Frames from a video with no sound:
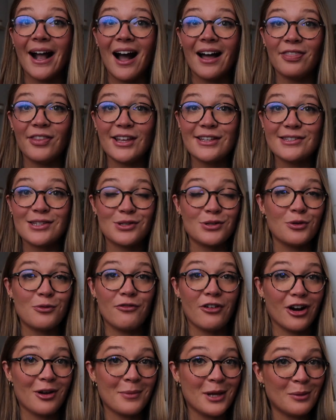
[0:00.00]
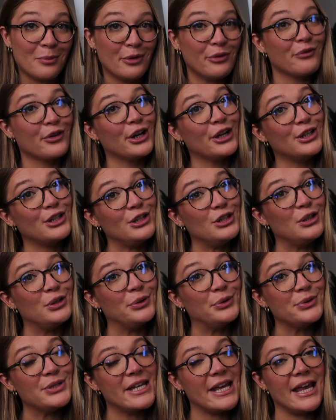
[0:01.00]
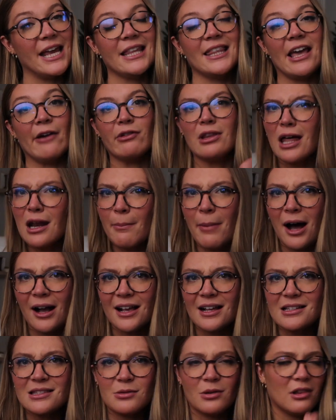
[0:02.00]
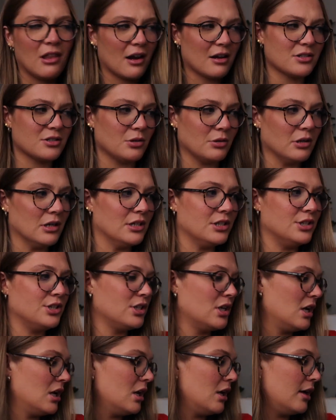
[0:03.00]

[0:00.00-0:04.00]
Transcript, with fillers: got these because they're very minimal and very cute, and they have a lot of pockets, so a lot of storage.